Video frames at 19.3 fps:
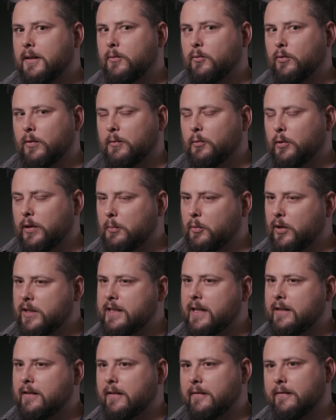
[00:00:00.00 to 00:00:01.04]
really
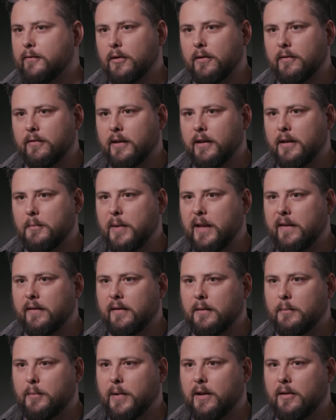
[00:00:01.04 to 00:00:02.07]
brings that to the forefront and makes
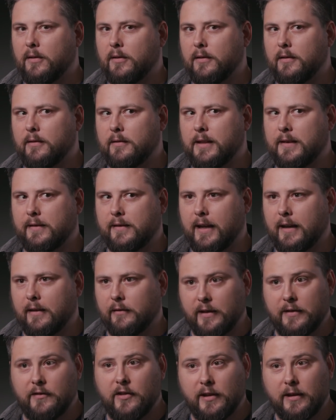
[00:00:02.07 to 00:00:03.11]
it about this kind
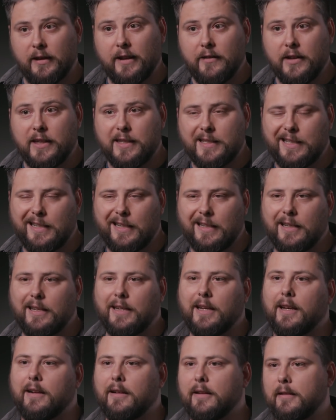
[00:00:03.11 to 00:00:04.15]
of living, living city
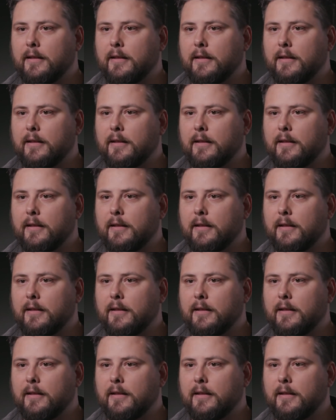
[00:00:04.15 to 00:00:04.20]
again.